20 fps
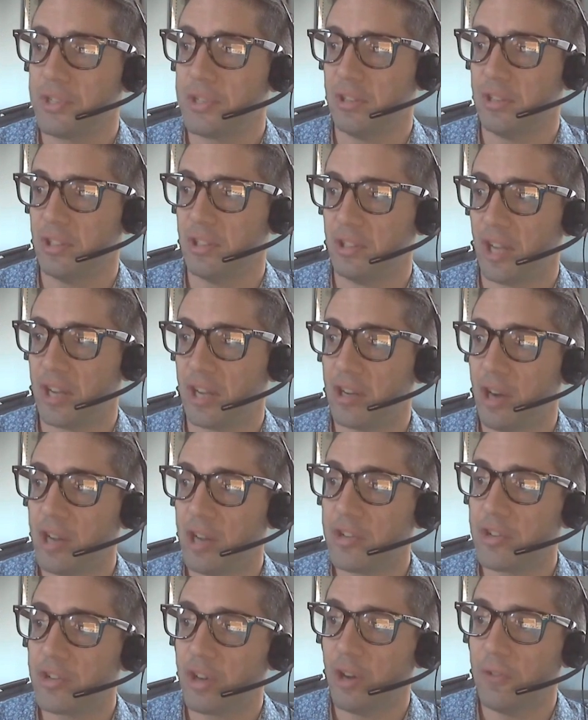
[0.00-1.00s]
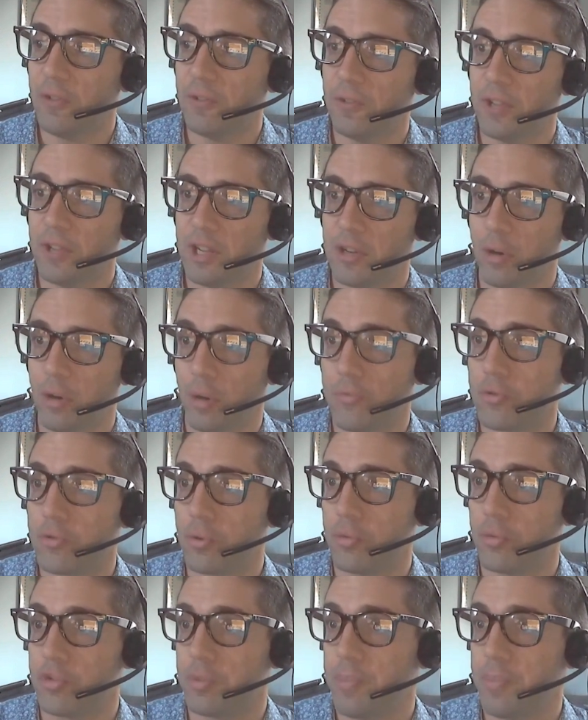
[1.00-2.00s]
in the Nankai Trough in
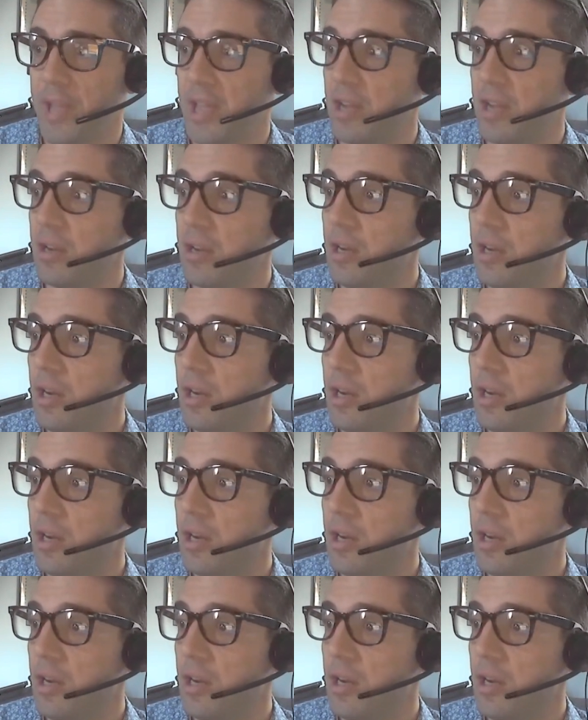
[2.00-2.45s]
offshore Japan.